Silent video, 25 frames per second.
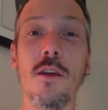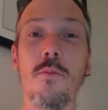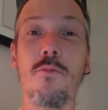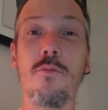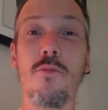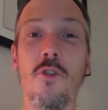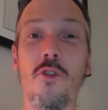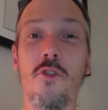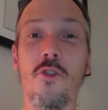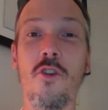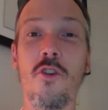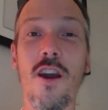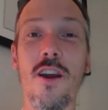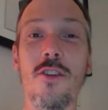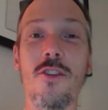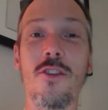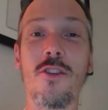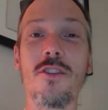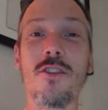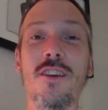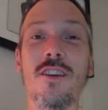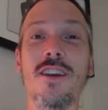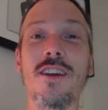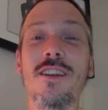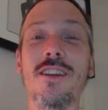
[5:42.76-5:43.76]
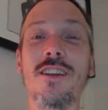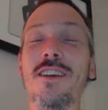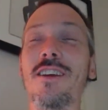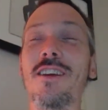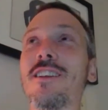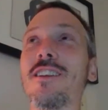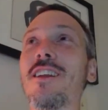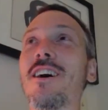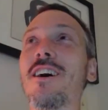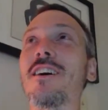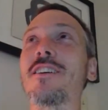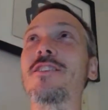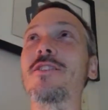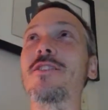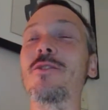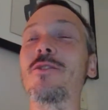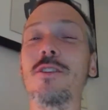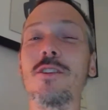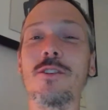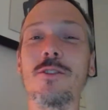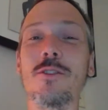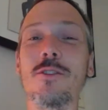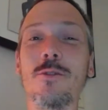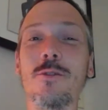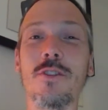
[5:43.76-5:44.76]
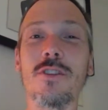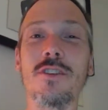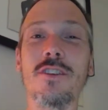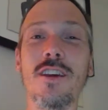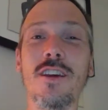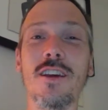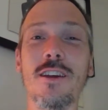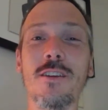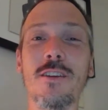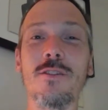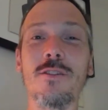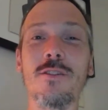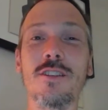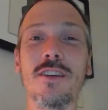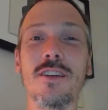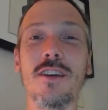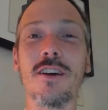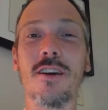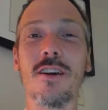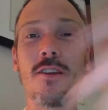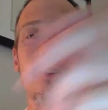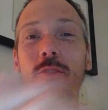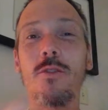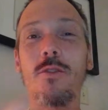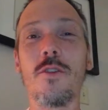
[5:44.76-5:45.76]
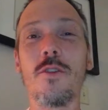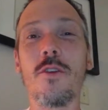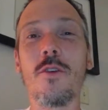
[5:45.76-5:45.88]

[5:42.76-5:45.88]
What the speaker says: procrastinate and not do it until the day of the test.